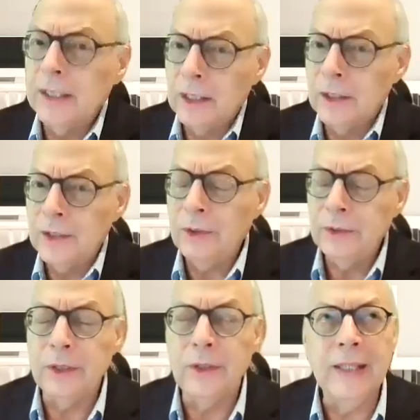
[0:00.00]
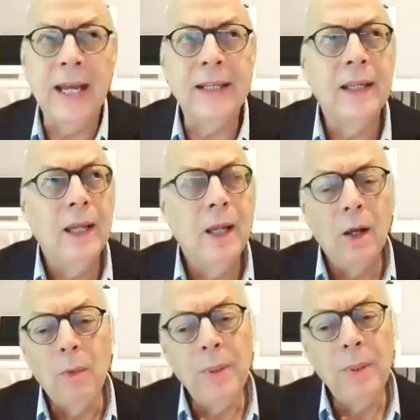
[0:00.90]
a consultant to do that.
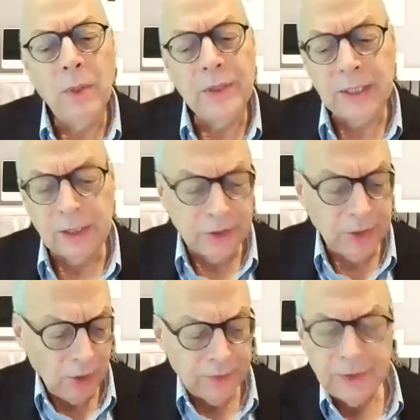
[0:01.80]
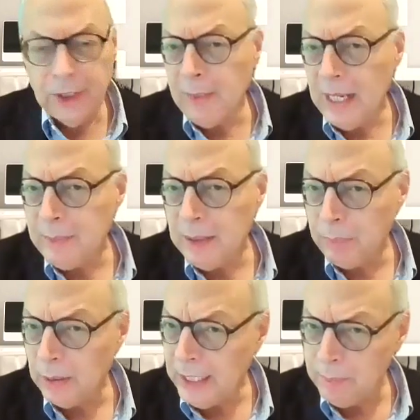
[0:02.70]
But with a consultant, there may be
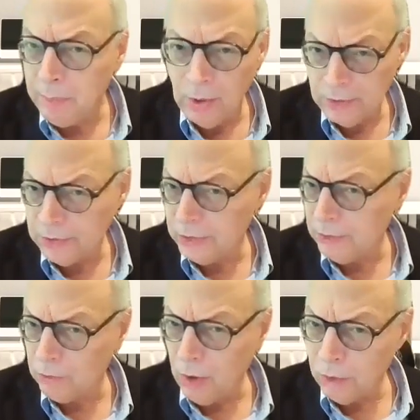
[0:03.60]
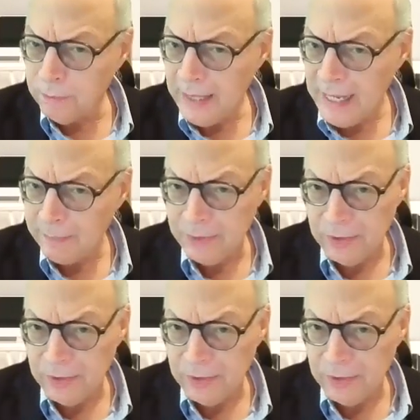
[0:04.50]
playbooks and roadmaps